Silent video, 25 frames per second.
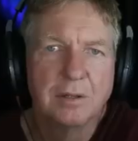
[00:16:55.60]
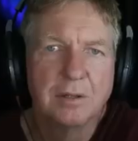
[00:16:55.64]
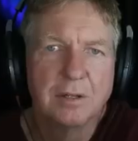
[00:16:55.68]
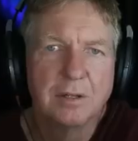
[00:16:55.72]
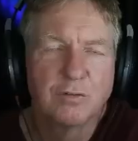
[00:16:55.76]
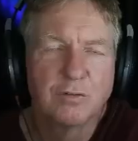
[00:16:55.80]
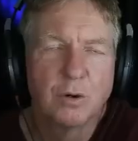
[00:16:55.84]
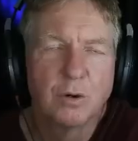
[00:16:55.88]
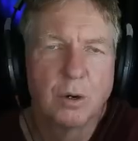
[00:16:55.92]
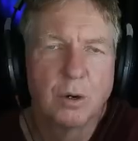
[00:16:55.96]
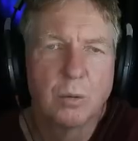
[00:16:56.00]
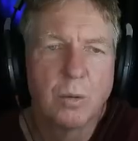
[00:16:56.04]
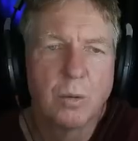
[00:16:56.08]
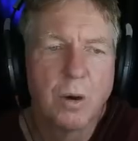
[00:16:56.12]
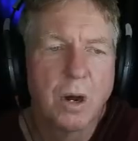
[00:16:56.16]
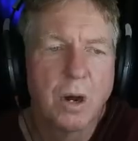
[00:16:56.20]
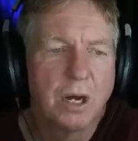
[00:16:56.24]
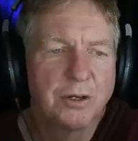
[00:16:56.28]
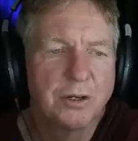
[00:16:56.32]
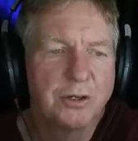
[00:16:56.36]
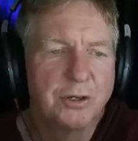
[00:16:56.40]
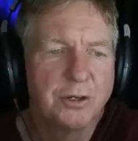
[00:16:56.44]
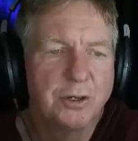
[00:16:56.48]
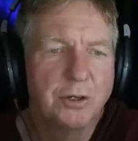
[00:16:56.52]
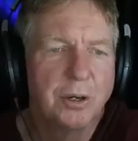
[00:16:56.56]
For
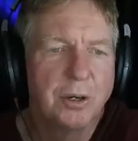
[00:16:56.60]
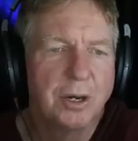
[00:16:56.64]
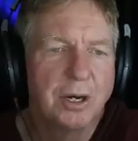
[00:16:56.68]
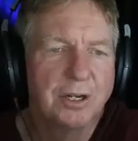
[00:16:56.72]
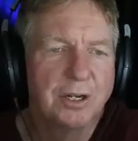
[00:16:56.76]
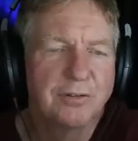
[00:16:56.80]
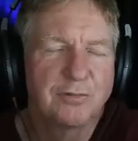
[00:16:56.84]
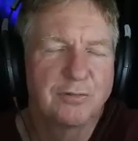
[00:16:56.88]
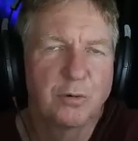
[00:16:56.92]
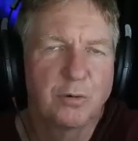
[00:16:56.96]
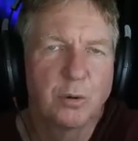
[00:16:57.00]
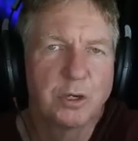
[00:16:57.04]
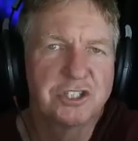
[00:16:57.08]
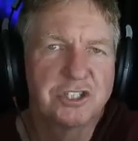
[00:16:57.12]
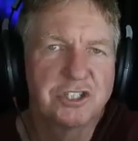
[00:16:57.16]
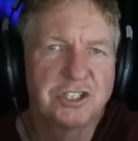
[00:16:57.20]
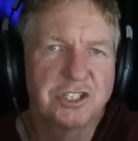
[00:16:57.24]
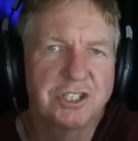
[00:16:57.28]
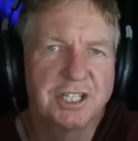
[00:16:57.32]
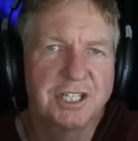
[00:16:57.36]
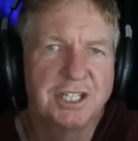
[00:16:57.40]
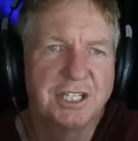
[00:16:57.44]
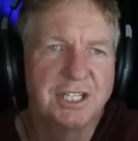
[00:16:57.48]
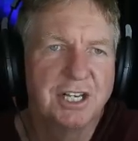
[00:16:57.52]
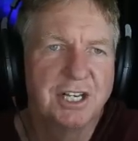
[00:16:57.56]
Oahu,
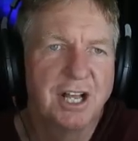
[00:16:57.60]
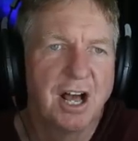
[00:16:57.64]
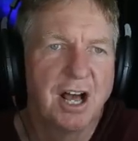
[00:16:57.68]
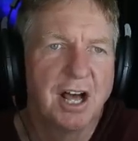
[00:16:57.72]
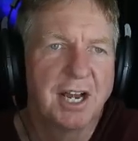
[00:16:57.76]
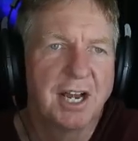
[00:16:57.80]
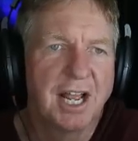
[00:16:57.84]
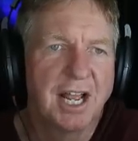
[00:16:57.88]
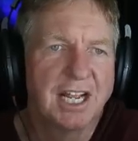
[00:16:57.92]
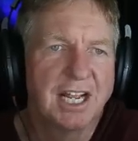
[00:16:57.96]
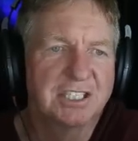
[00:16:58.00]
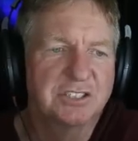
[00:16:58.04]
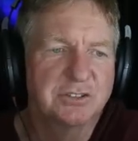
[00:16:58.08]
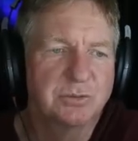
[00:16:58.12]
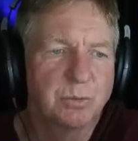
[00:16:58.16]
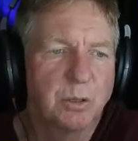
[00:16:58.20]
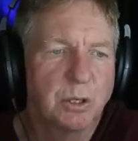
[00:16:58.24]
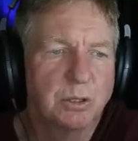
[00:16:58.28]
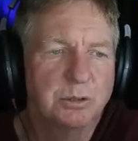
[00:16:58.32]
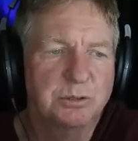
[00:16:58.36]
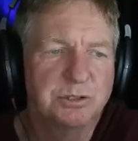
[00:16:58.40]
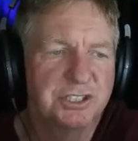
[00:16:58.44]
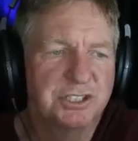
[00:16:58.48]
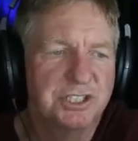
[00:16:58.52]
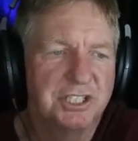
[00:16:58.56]
unfortunately, not as
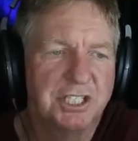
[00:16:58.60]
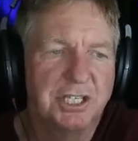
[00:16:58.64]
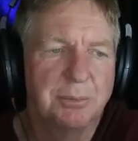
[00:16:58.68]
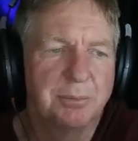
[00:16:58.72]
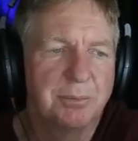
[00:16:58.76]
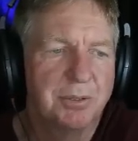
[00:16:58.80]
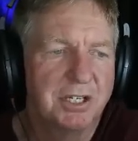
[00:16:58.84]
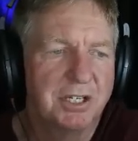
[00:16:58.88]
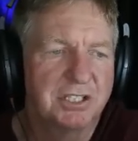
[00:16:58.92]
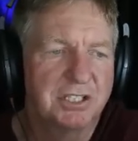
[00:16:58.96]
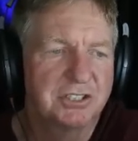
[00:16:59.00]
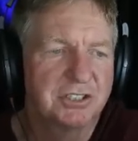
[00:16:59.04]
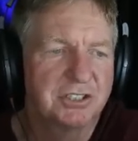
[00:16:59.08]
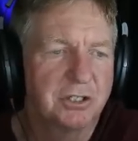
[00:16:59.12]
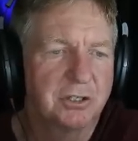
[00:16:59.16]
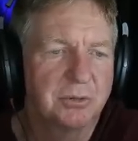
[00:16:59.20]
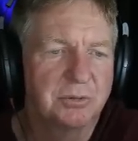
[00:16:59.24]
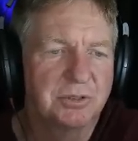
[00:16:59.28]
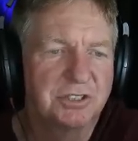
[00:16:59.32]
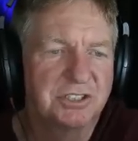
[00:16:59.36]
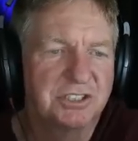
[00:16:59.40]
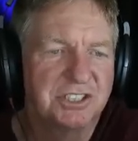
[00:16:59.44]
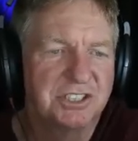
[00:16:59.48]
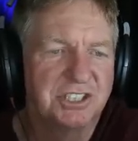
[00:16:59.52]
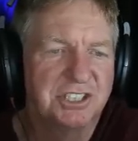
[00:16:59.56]
rosy a picture.
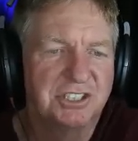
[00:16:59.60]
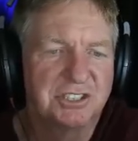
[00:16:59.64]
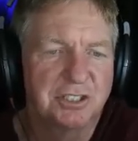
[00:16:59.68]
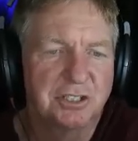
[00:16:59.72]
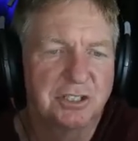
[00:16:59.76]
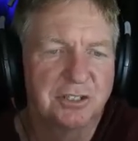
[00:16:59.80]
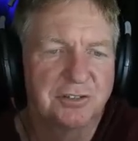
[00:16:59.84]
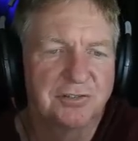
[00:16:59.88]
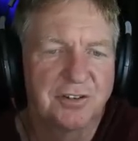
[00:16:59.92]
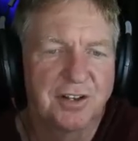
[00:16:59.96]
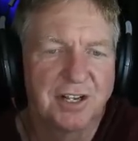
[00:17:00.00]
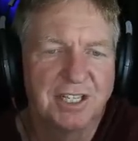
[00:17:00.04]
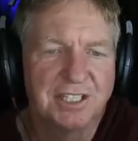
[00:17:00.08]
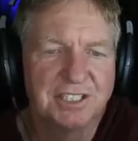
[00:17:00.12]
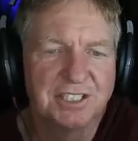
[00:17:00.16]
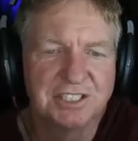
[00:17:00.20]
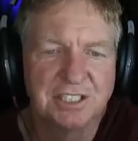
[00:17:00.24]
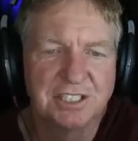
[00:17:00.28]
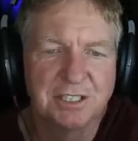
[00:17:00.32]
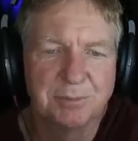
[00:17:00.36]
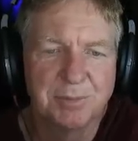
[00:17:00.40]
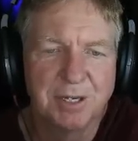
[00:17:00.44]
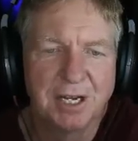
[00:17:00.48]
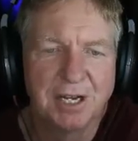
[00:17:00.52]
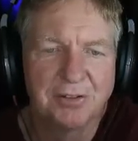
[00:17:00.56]
We see surfites
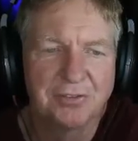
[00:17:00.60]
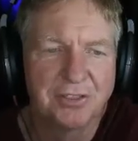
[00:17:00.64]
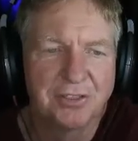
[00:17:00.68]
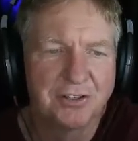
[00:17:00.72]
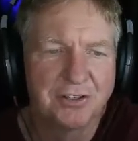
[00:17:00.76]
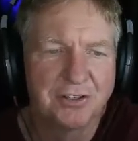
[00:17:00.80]
in about the